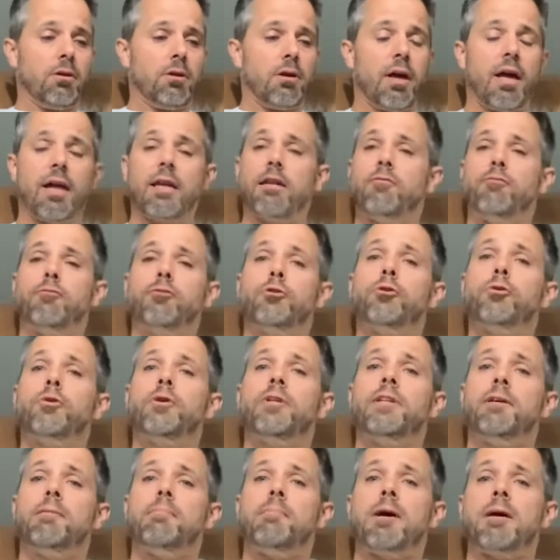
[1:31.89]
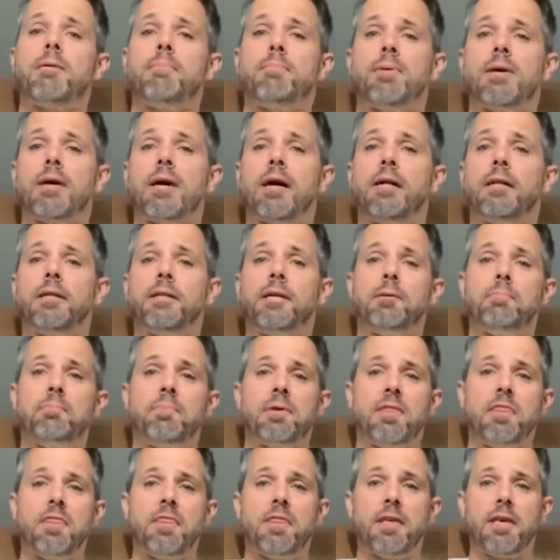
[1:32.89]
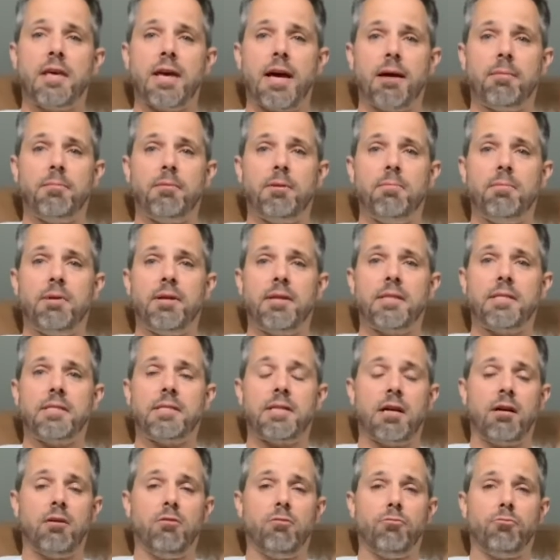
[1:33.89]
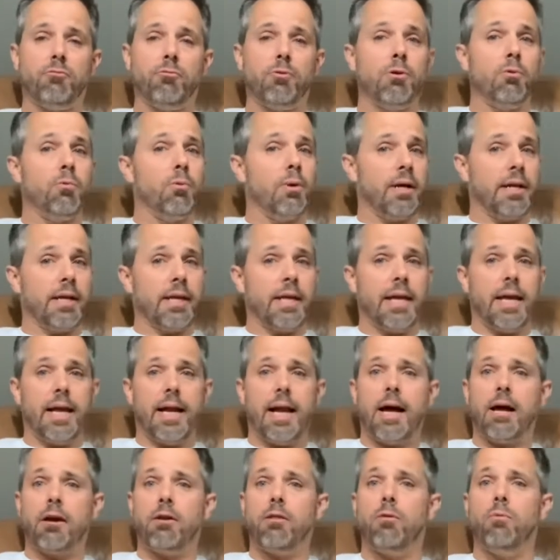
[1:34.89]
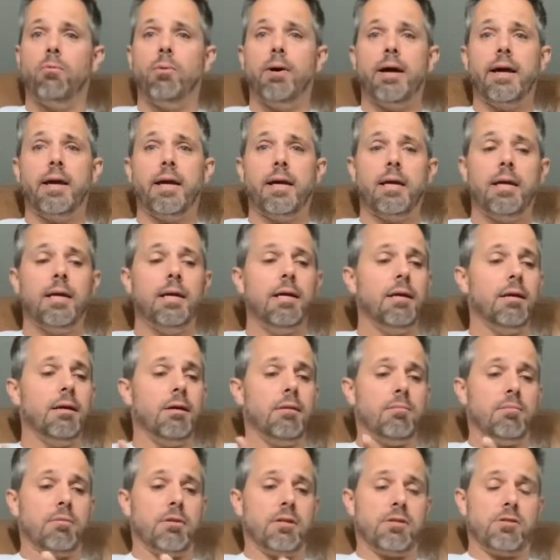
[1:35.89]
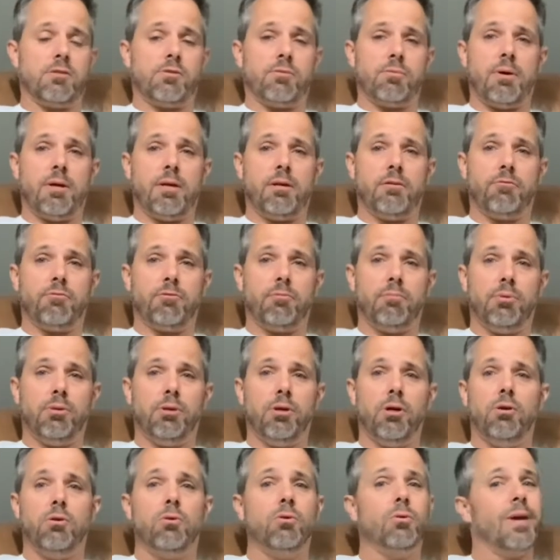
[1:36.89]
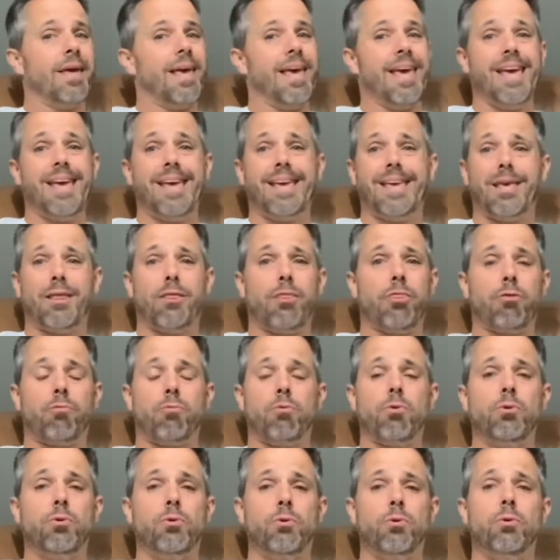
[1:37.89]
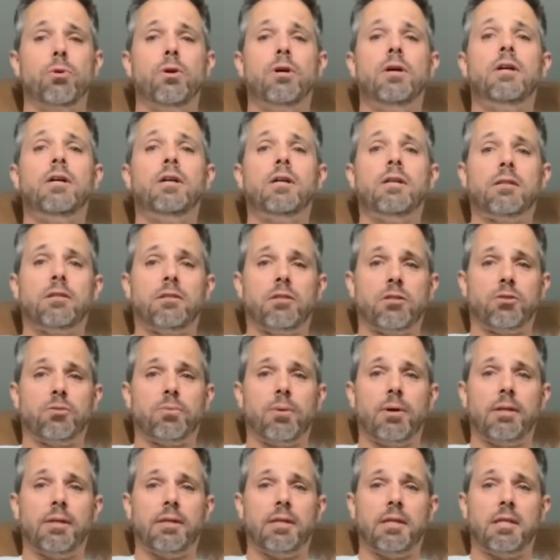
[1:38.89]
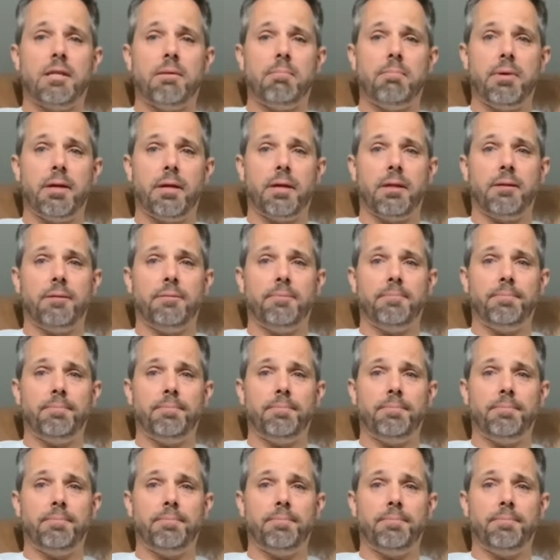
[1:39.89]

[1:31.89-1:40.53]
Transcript: Any fluid that might be held up in the abdomen itself, we want to get out of the way, because swelling from below can't get through the swelling in the middle.